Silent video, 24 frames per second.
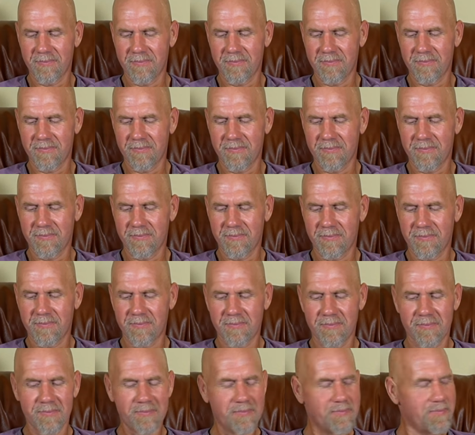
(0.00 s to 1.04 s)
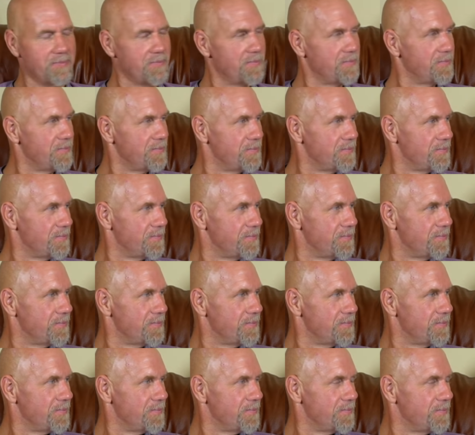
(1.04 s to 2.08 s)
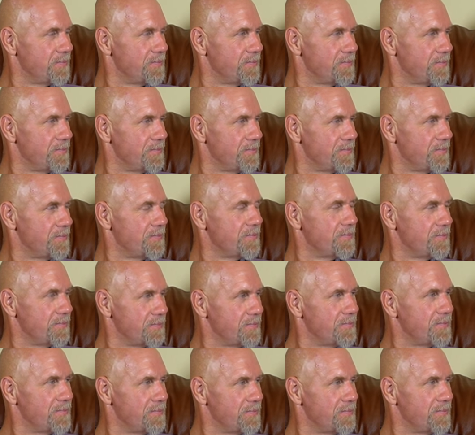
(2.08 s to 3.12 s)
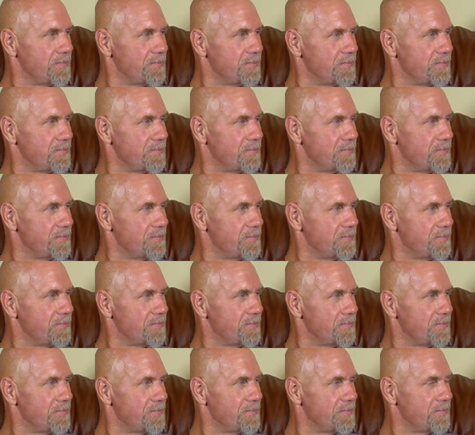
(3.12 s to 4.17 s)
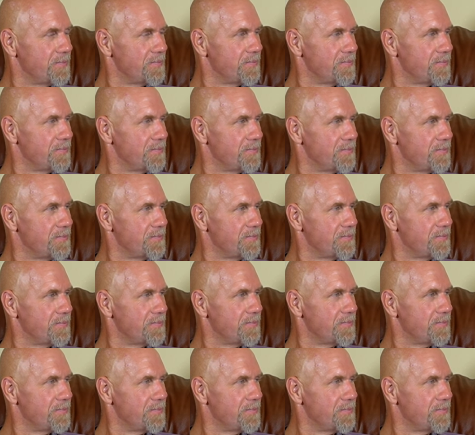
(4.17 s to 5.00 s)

No words are spoken by the person on screen.